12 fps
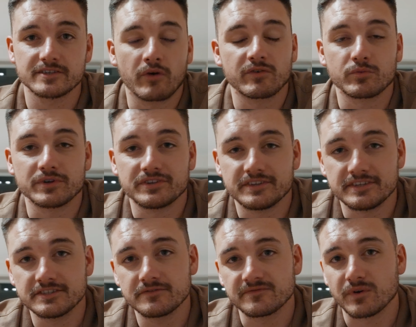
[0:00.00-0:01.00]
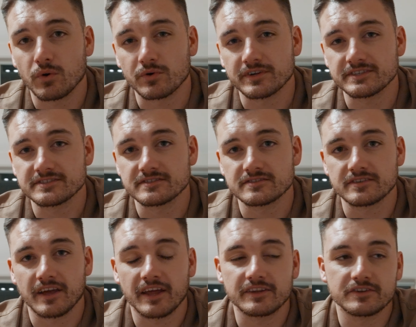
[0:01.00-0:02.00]
However, when you need to focus
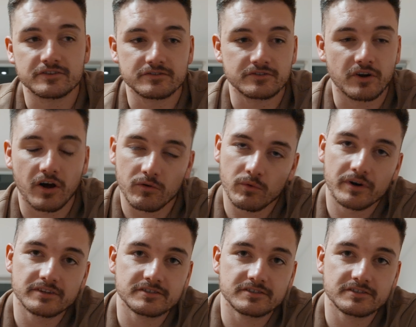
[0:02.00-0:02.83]
and you're not wanting